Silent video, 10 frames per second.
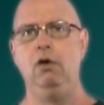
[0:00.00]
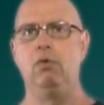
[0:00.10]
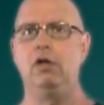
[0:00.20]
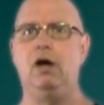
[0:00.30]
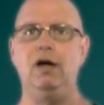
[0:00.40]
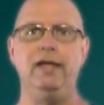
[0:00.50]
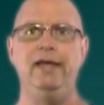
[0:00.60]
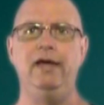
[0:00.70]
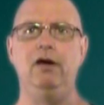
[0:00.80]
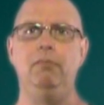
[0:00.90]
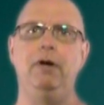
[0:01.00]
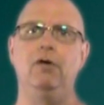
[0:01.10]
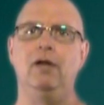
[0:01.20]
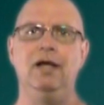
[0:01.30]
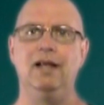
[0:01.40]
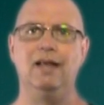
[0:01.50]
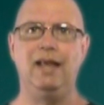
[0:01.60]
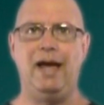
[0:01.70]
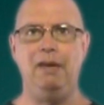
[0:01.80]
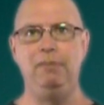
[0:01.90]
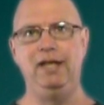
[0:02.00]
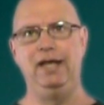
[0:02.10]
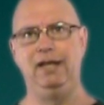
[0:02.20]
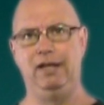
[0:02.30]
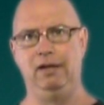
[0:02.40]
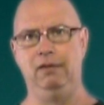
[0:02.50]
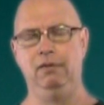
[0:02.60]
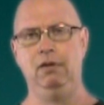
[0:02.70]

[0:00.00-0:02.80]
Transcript: We're talking here about laminating.